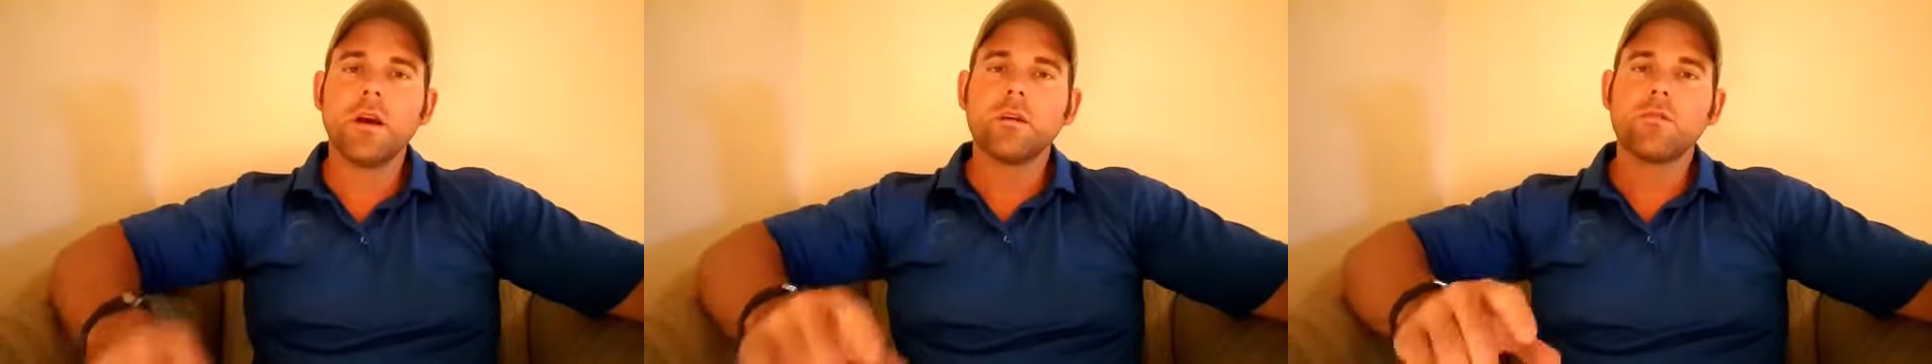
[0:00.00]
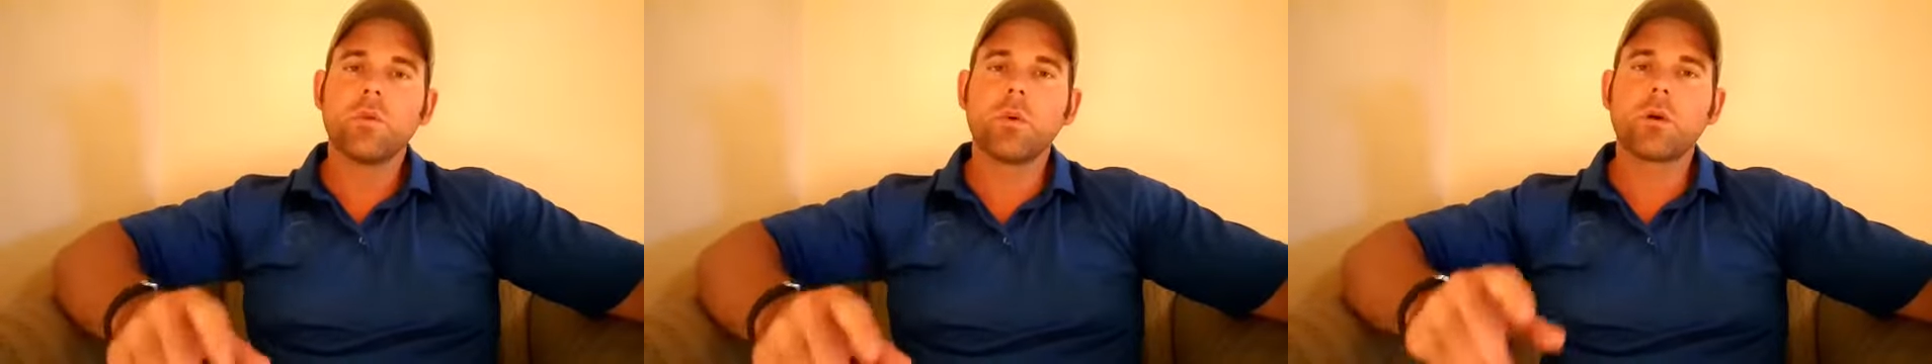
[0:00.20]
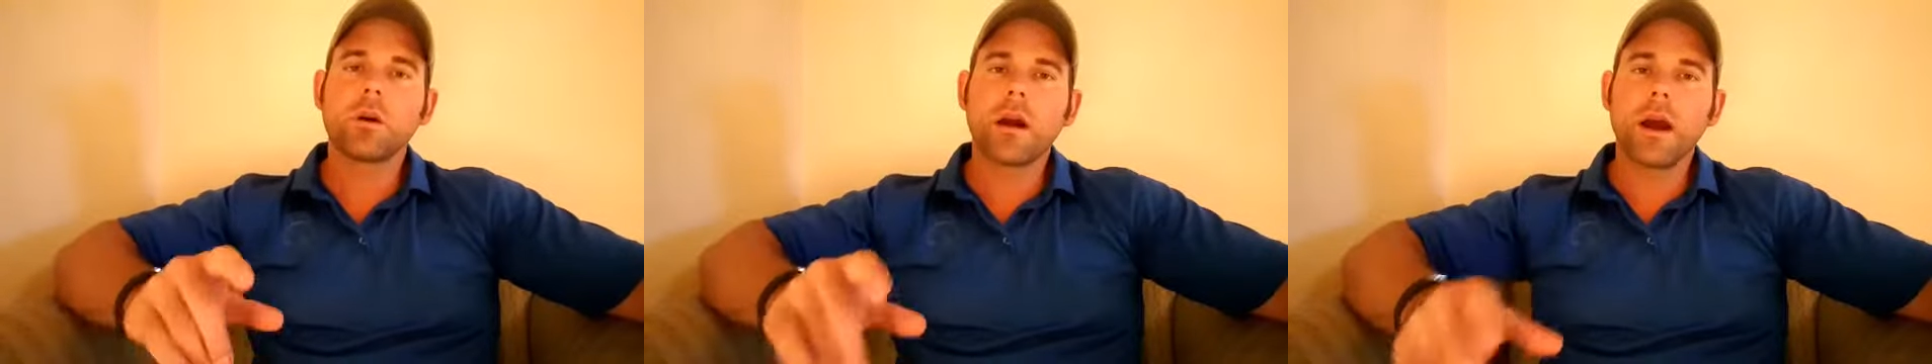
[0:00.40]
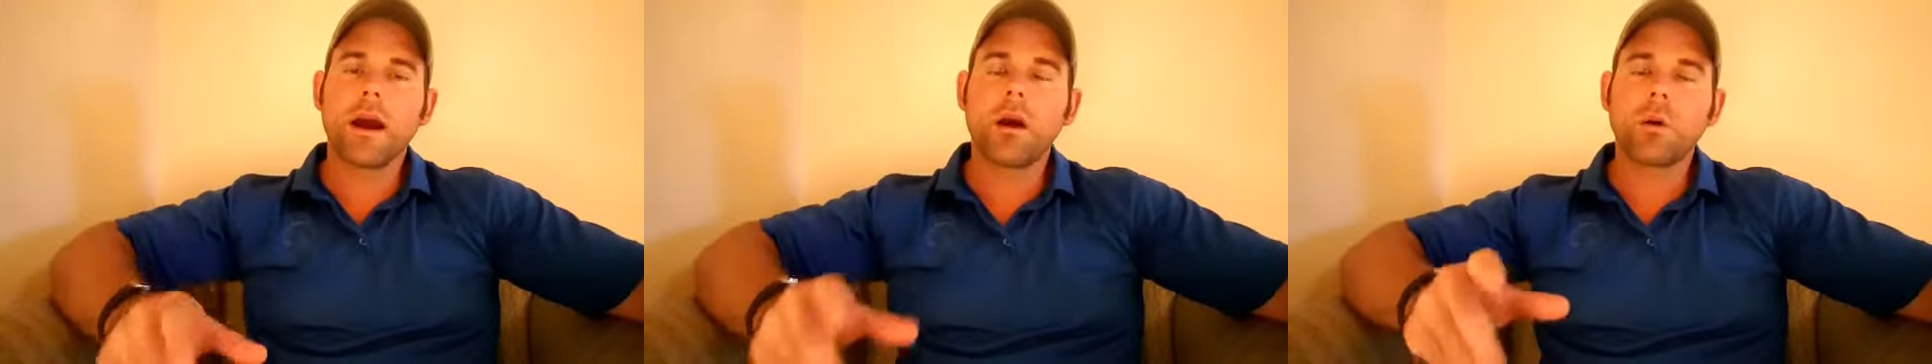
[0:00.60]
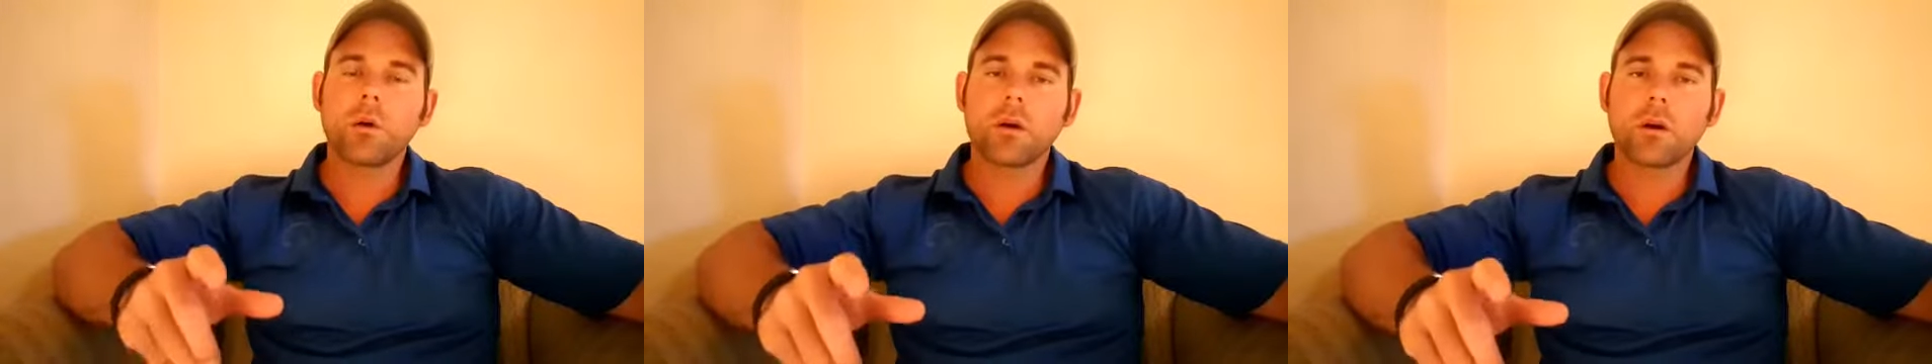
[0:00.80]
for
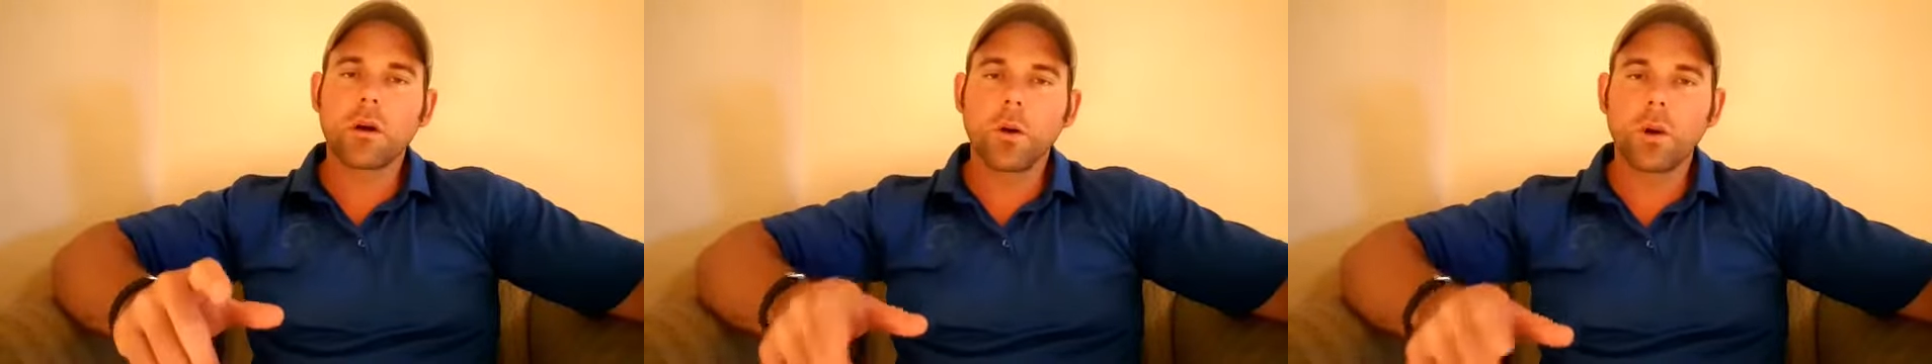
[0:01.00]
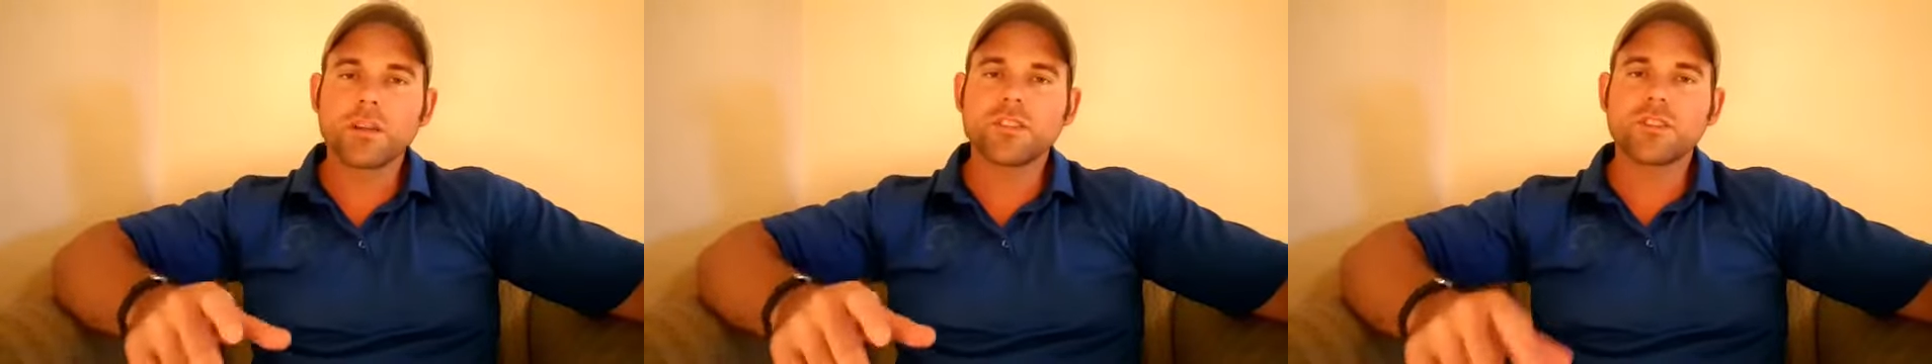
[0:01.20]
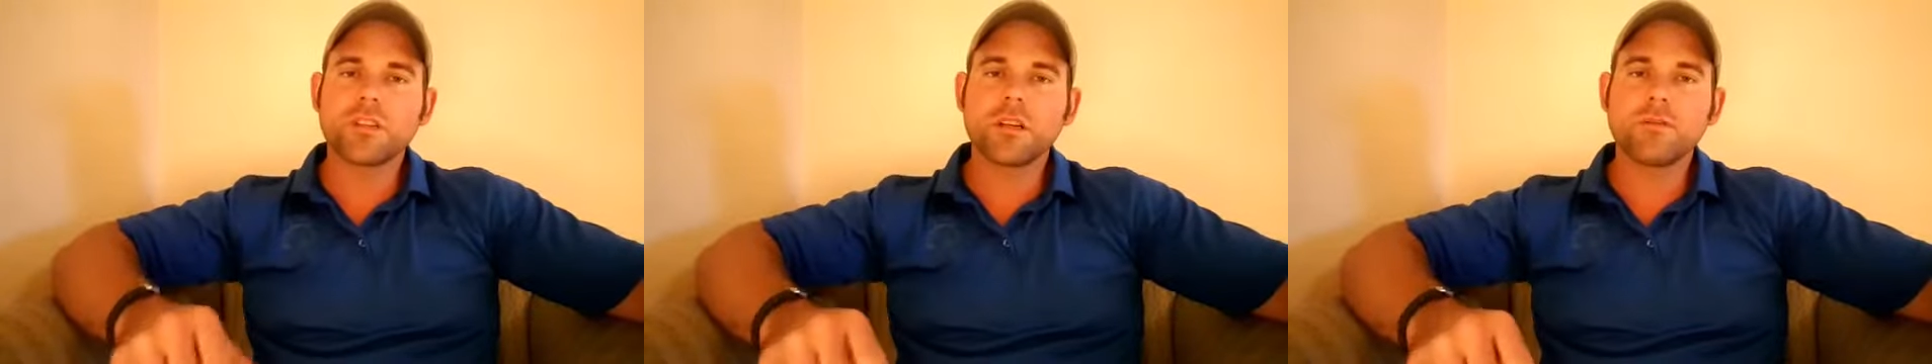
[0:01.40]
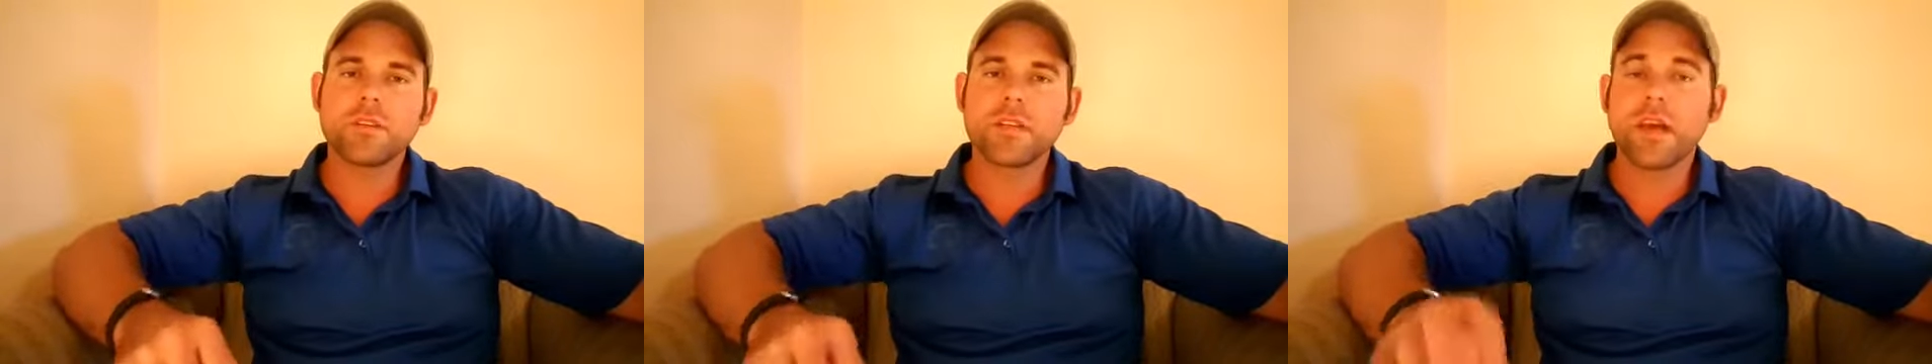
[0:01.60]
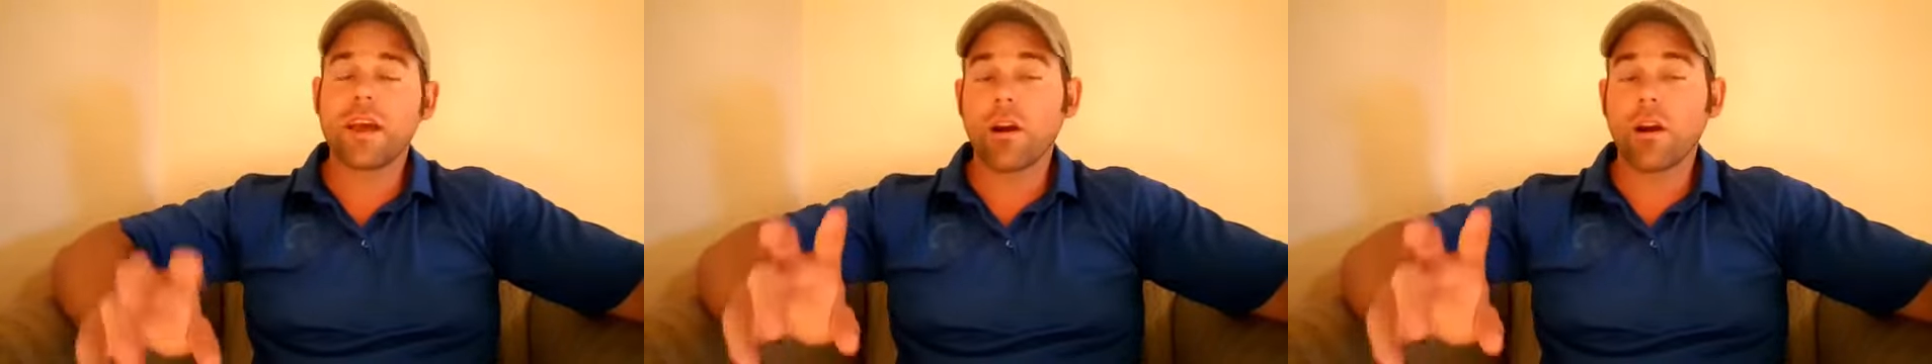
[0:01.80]
our question of the day,